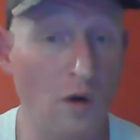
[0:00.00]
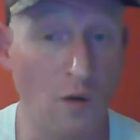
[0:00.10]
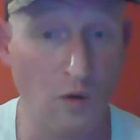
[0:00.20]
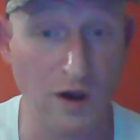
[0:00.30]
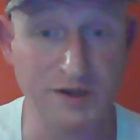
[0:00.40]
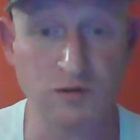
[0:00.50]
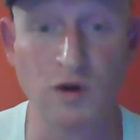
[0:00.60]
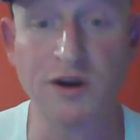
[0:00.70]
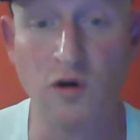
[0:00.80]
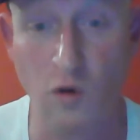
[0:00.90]
was
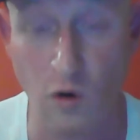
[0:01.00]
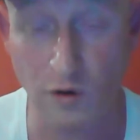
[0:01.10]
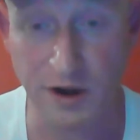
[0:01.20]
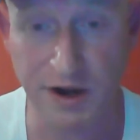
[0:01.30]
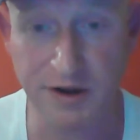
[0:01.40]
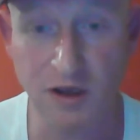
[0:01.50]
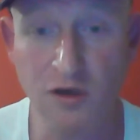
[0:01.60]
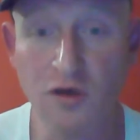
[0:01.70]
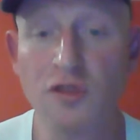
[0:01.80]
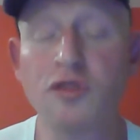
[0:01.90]
recorded
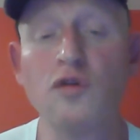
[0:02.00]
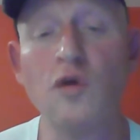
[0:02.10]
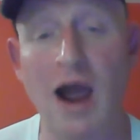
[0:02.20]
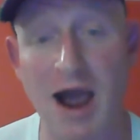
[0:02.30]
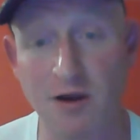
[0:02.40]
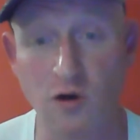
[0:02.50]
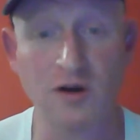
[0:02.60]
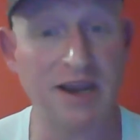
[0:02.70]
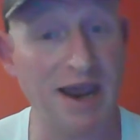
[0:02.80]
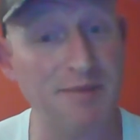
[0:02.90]
throughout, or
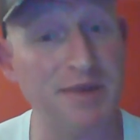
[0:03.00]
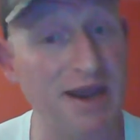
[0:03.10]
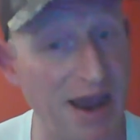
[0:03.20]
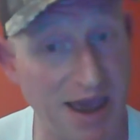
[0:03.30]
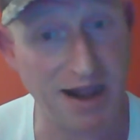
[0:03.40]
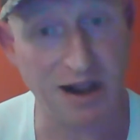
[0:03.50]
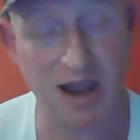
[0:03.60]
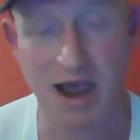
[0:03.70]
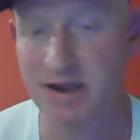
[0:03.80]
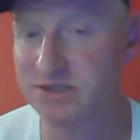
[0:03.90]
can be
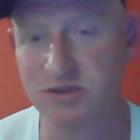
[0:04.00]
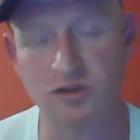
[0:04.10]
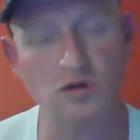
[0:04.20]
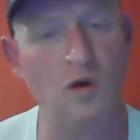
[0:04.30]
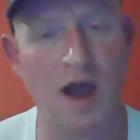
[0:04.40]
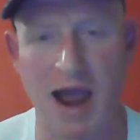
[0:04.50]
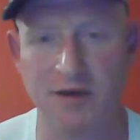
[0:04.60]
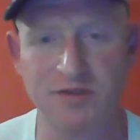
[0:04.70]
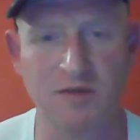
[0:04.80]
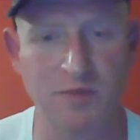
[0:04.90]
analyzed
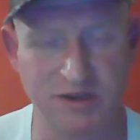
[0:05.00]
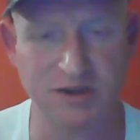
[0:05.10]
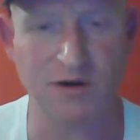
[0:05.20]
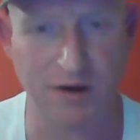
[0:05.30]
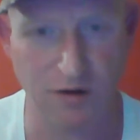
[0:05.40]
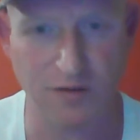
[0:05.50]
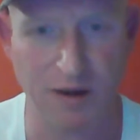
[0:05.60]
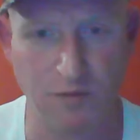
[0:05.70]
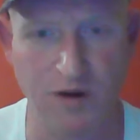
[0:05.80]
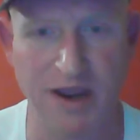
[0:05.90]
throughout, the material
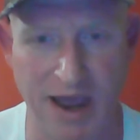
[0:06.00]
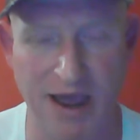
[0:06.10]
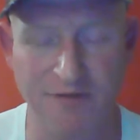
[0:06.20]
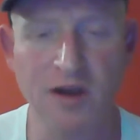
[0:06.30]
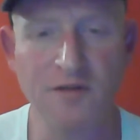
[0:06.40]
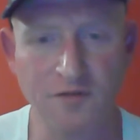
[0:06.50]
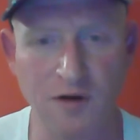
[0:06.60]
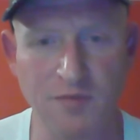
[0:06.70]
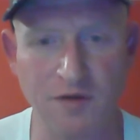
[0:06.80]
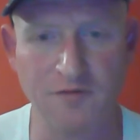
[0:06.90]
that we have
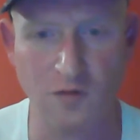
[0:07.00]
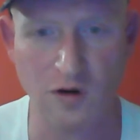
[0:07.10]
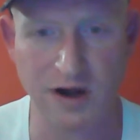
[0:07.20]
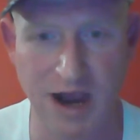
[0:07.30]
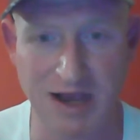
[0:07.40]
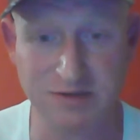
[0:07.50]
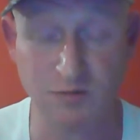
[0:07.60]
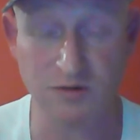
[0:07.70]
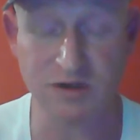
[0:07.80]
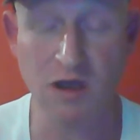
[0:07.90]
from the four
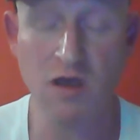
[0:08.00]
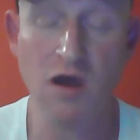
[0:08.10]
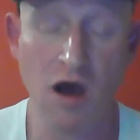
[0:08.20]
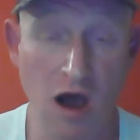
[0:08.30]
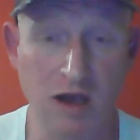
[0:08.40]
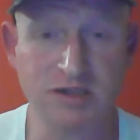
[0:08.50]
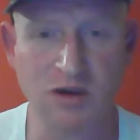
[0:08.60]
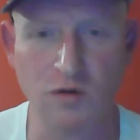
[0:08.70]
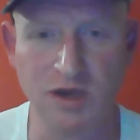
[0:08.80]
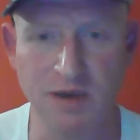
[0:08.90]
Gospels.
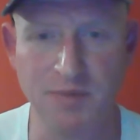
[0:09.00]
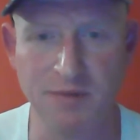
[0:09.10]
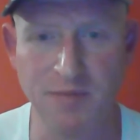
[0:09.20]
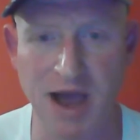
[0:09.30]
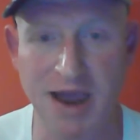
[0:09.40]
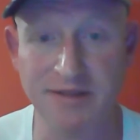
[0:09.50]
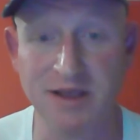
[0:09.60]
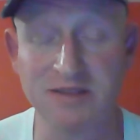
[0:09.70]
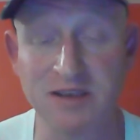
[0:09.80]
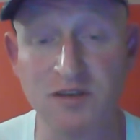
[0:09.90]
Also, keep in mind
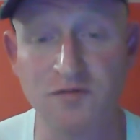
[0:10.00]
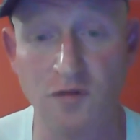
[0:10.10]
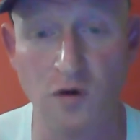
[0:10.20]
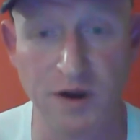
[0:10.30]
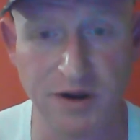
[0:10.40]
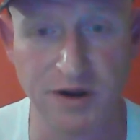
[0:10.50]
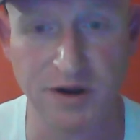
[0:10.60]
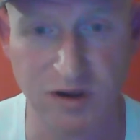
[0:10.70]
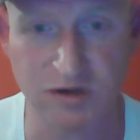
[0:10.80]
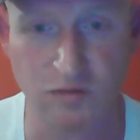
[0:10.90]
that these four
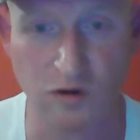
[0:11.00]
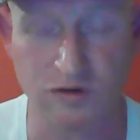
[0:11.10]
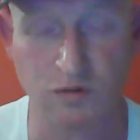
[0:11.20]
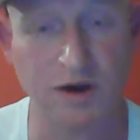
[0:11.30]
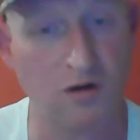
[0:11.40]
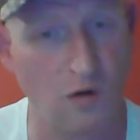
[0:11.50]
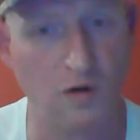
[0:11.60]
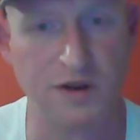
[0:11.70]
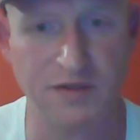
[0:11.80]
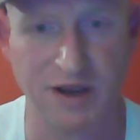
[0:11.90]
individuals
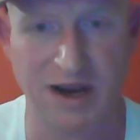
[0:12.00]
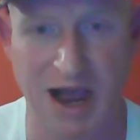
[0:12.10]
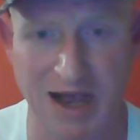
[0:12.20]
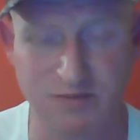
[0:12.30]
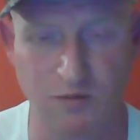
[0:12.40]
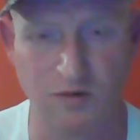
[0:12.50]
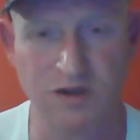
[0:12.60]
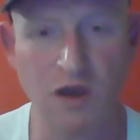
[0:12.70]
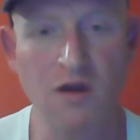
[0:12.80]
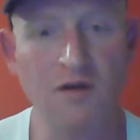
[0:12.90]
recorded the Gospels